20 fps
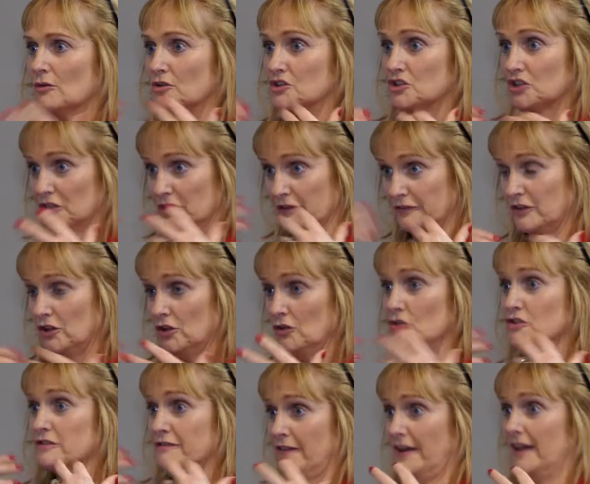which can have
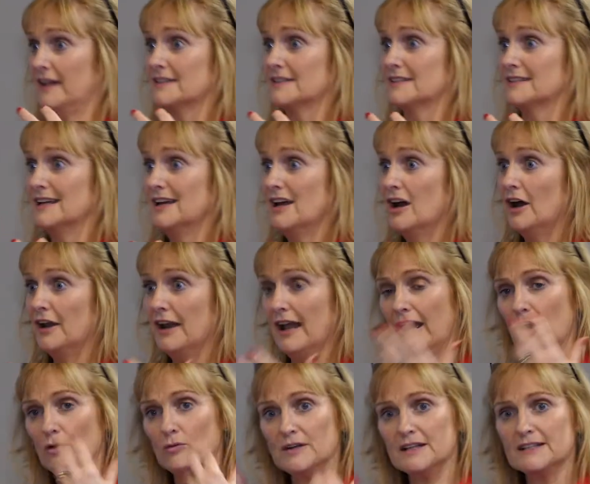huge effects on
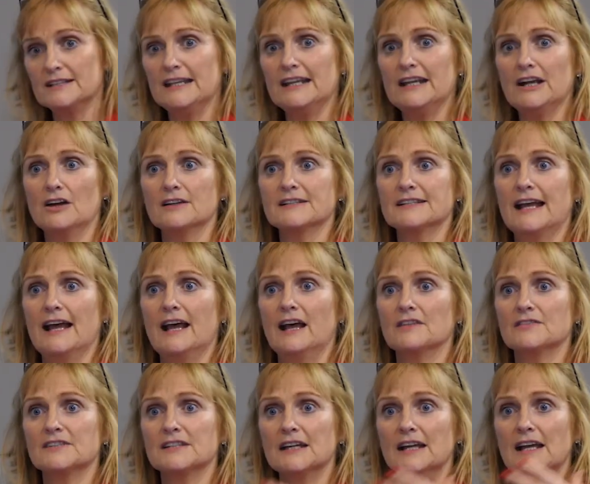how we see
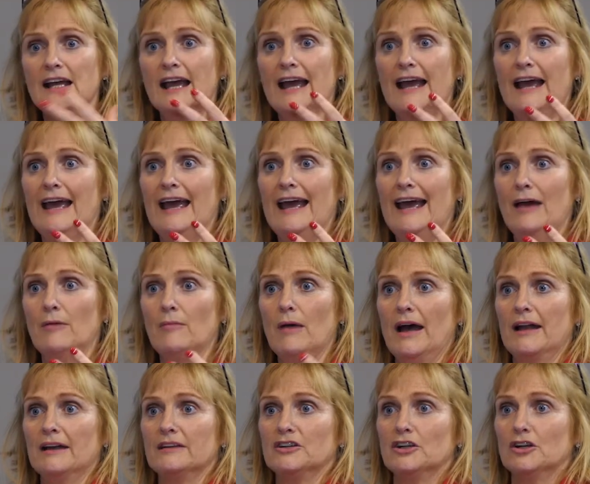ourselves and
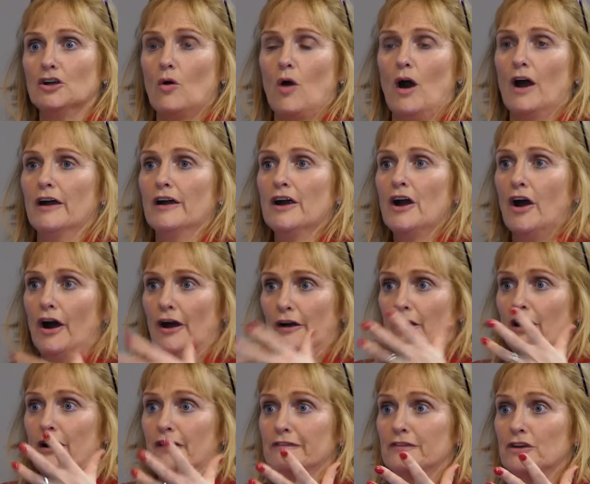
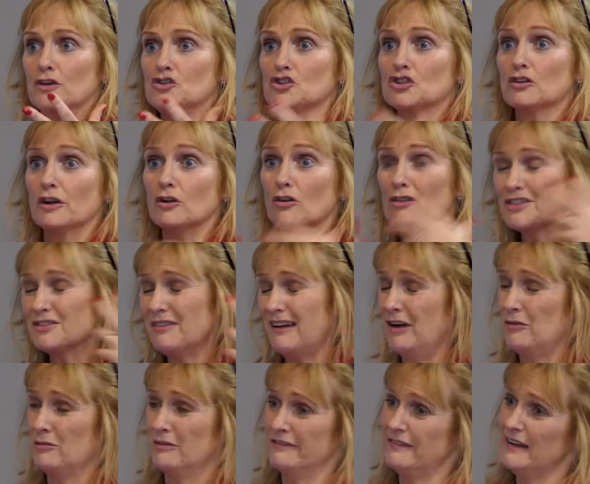our future, and also
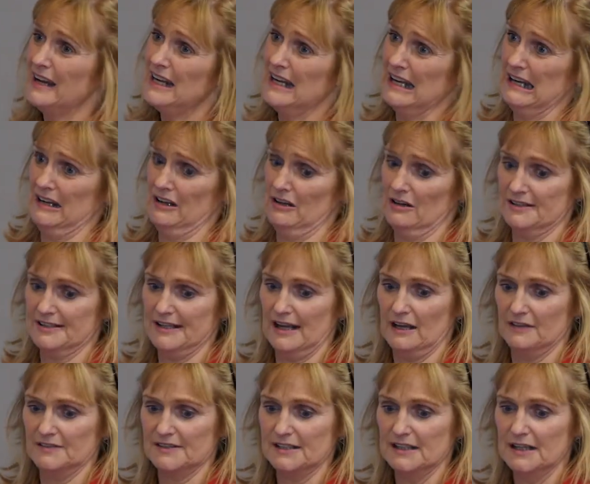how we're feeling in
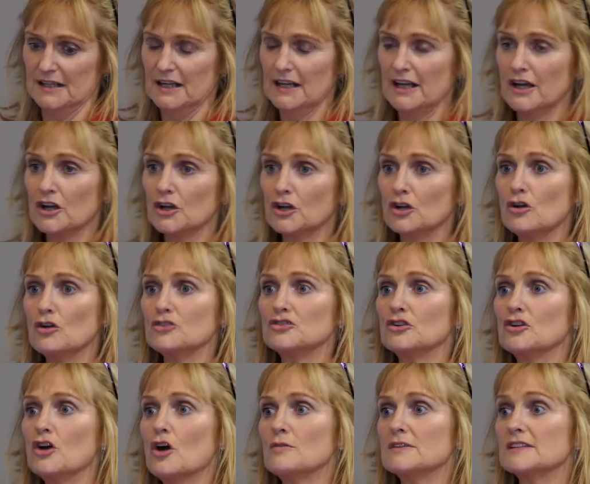ourselves. Can
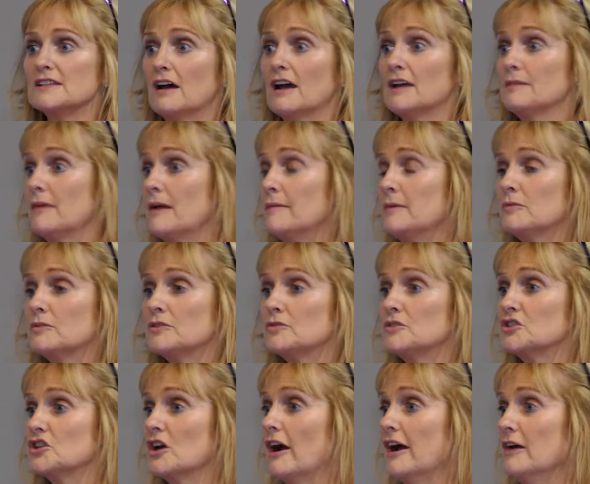also coincide maybe with
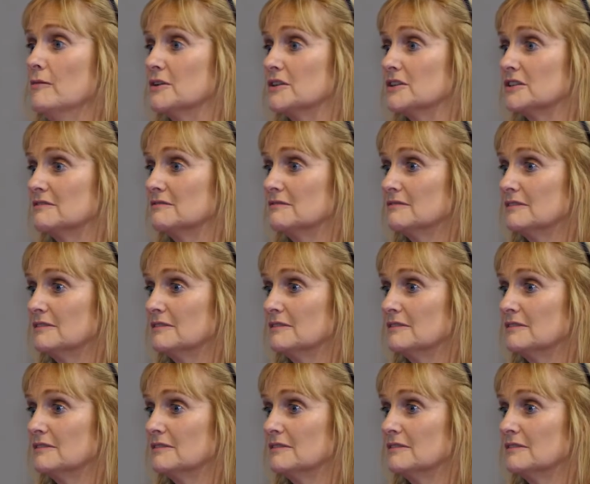retirement.